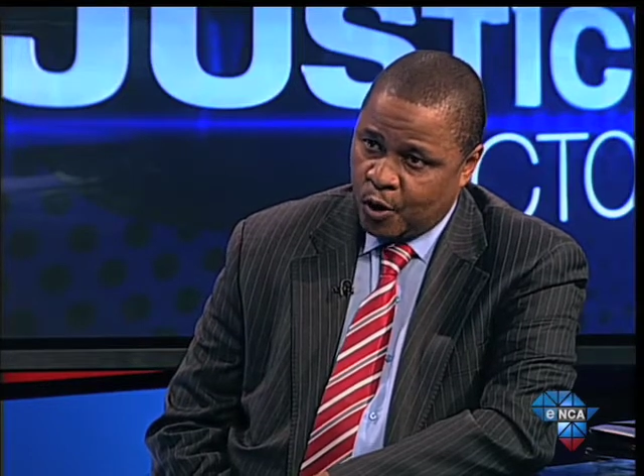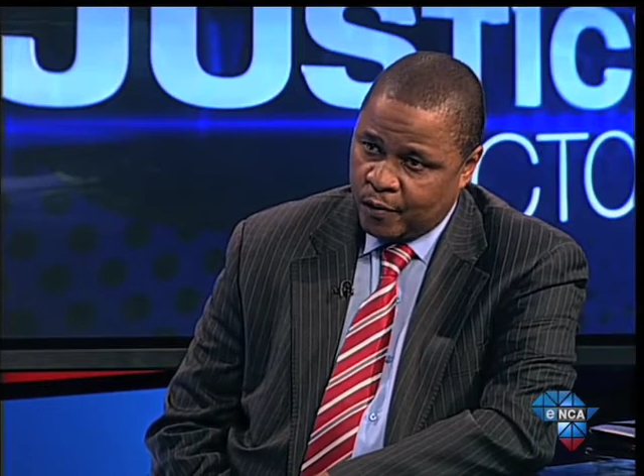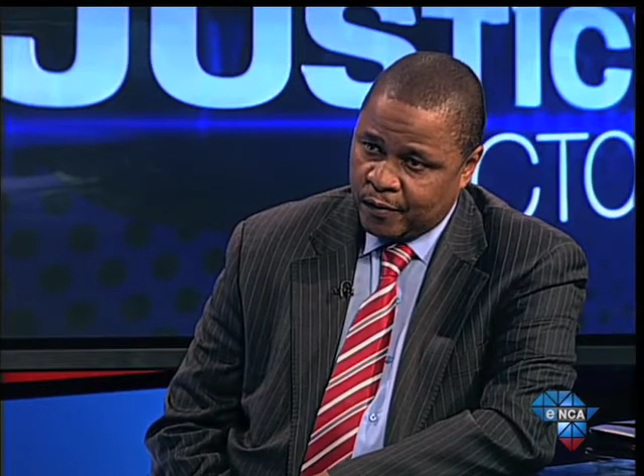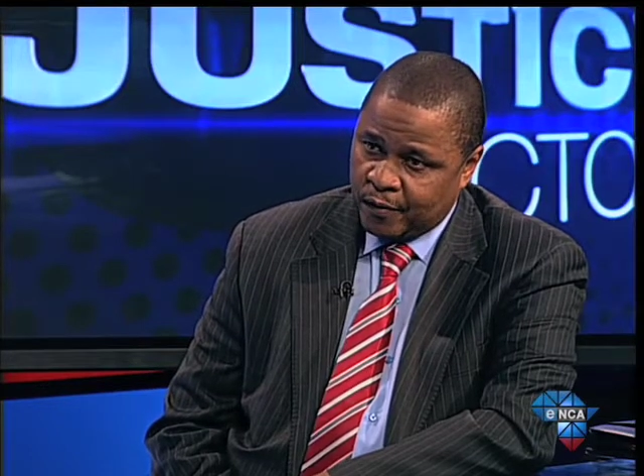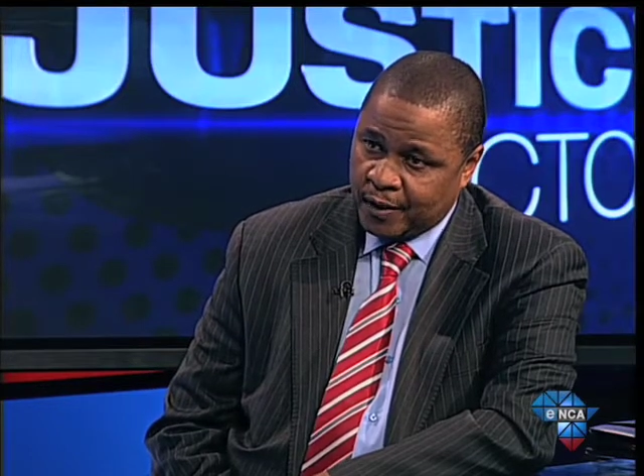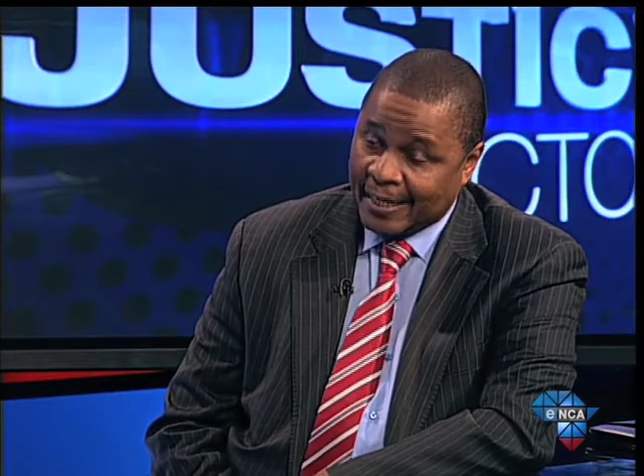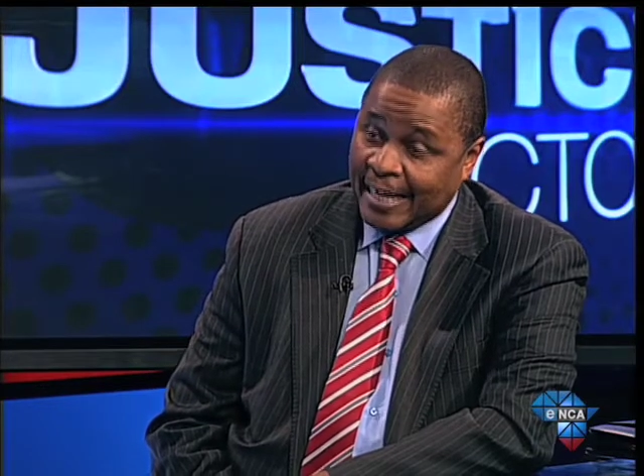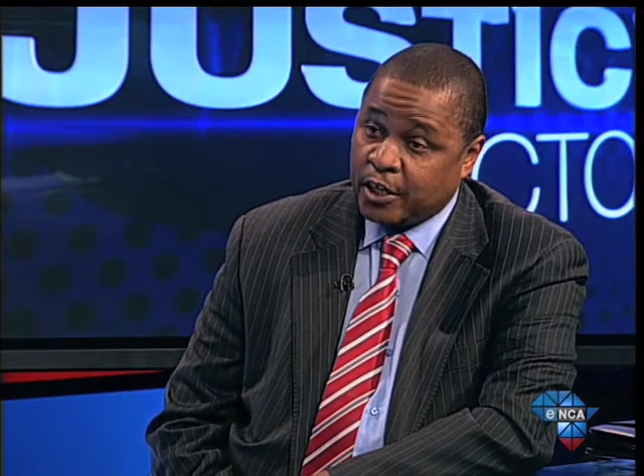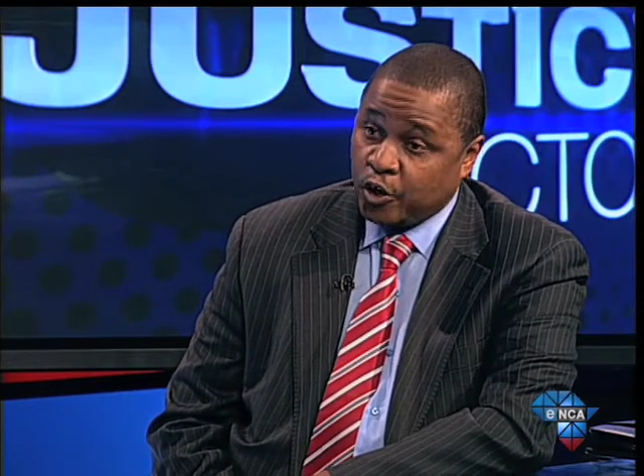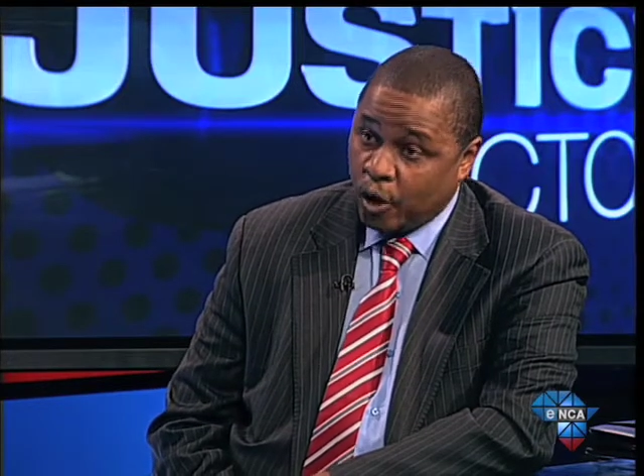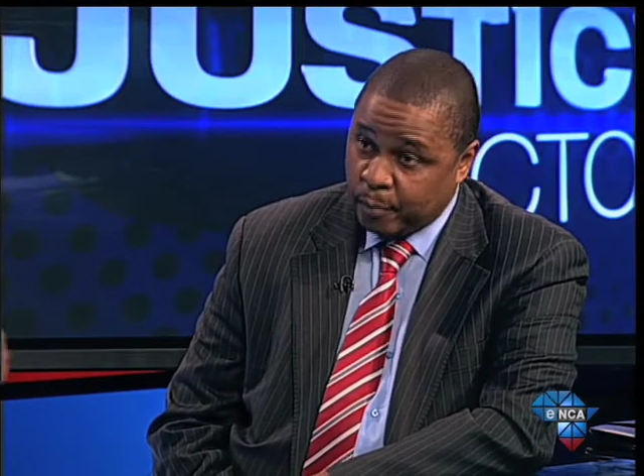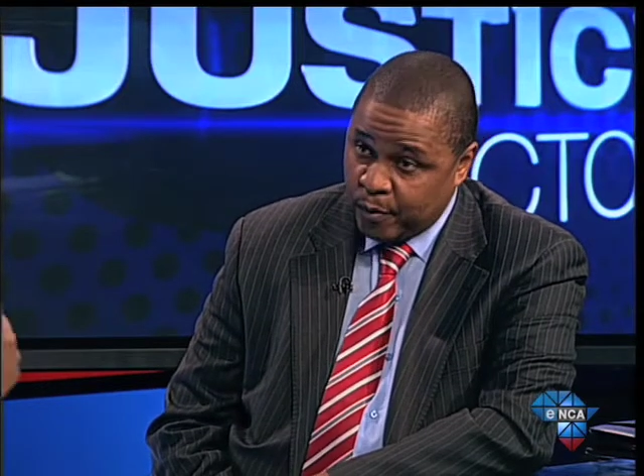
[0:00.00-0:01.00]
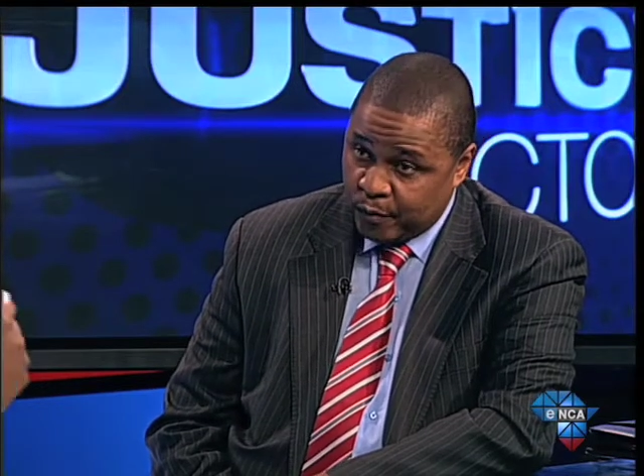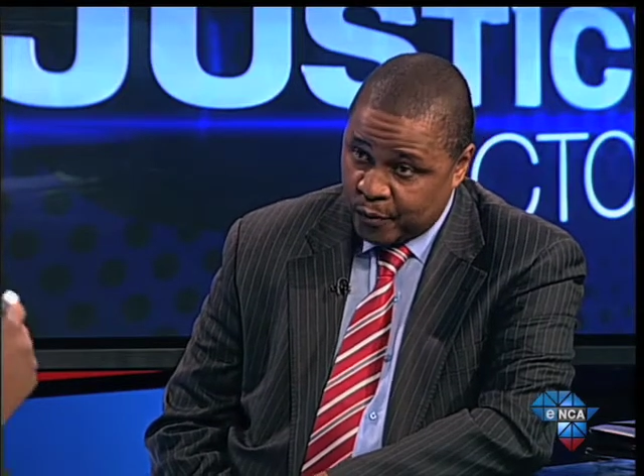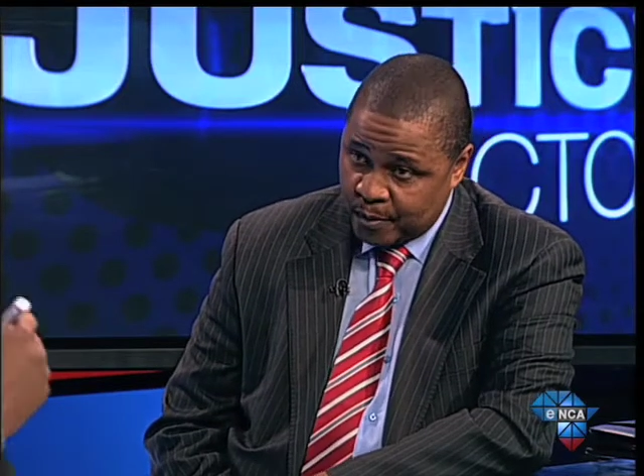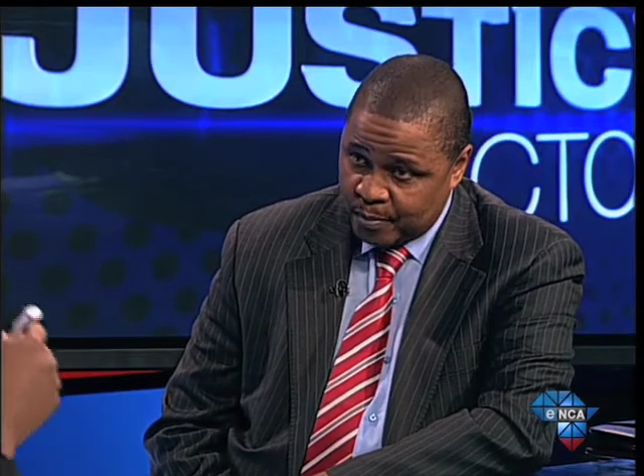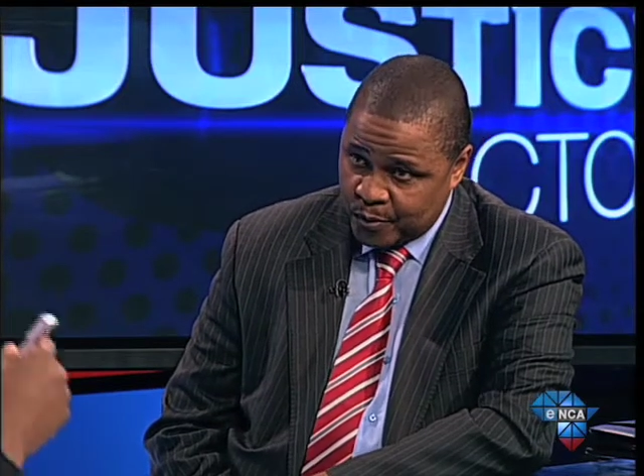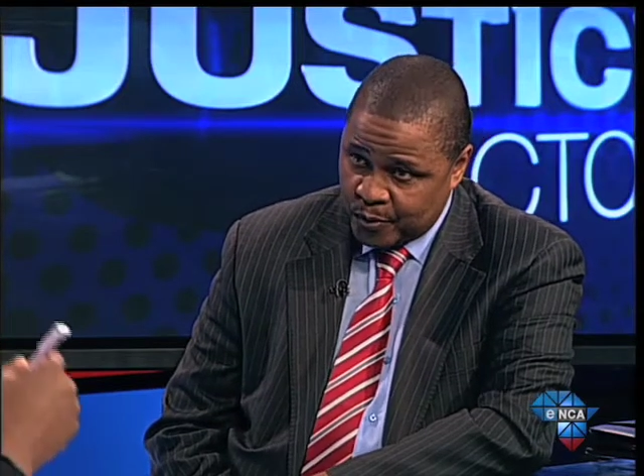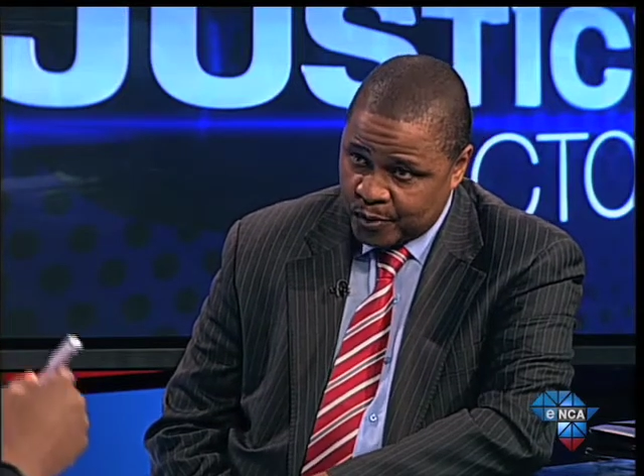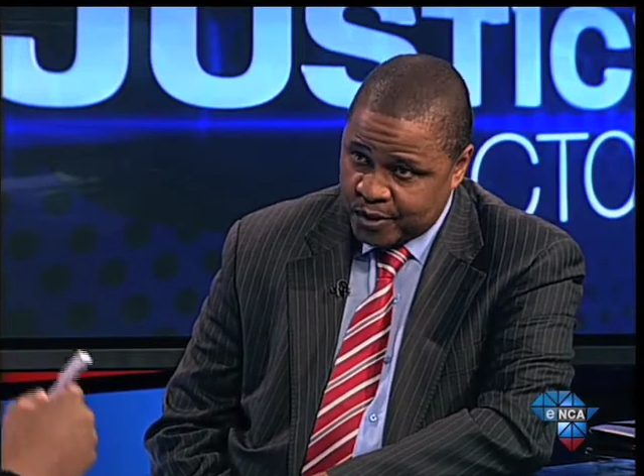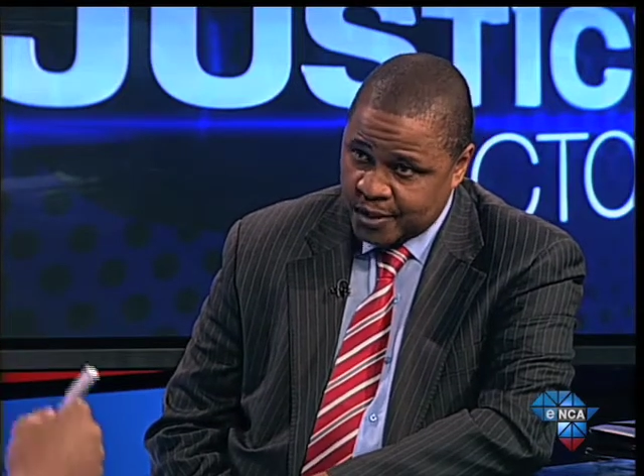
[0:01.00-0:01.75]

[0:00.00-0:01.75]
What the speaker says: of the fact that had it not been for the board.